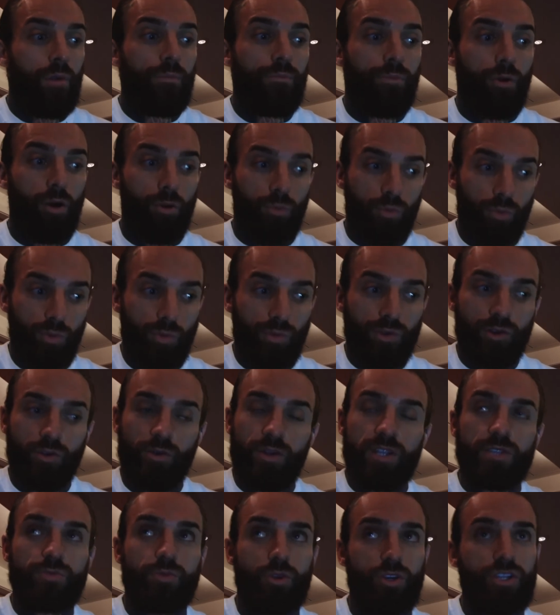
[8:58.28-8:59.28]
But we know
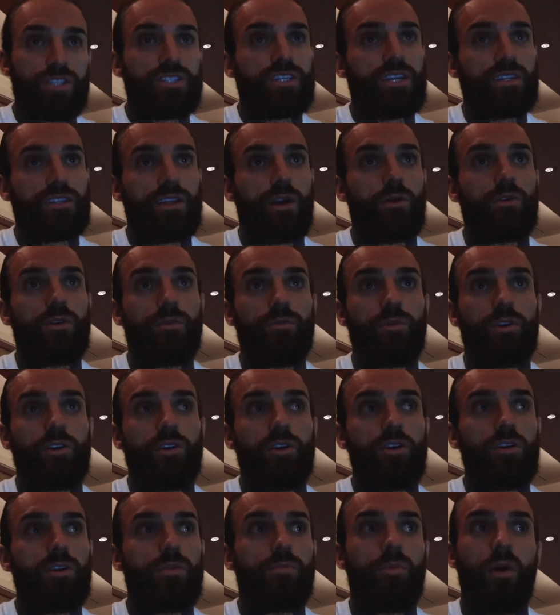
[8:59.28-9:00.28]
we're going to sit down and we'll
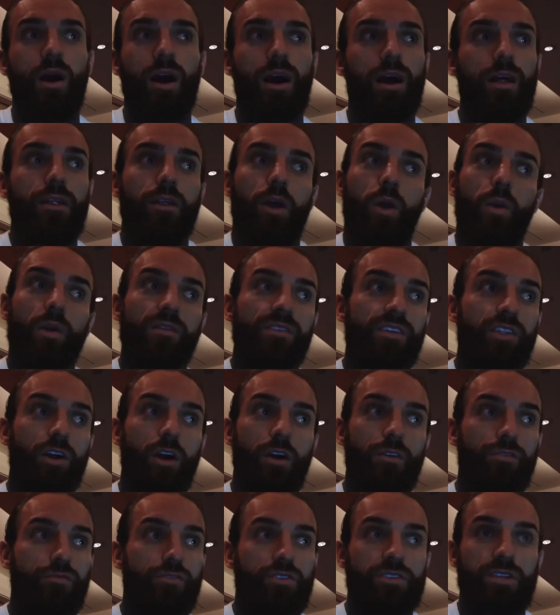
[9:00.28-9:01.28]
look. But whoever the
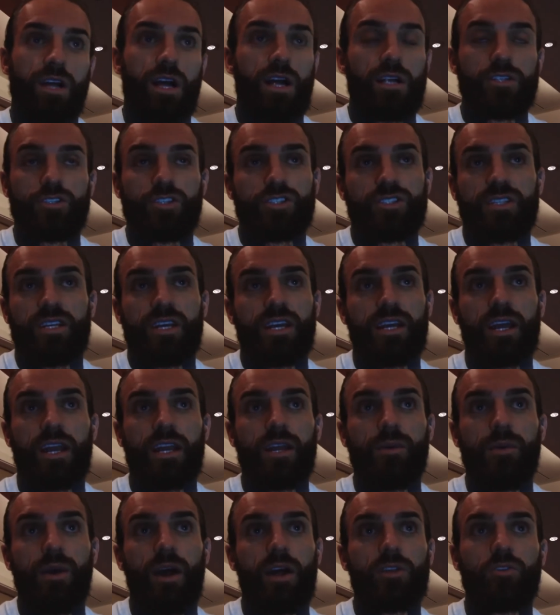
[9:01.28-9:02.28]
offer is, I'll just take
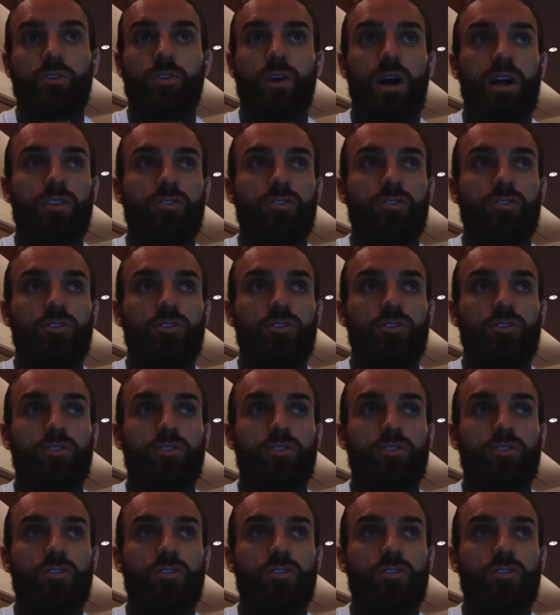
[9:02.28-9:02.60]
anyway. I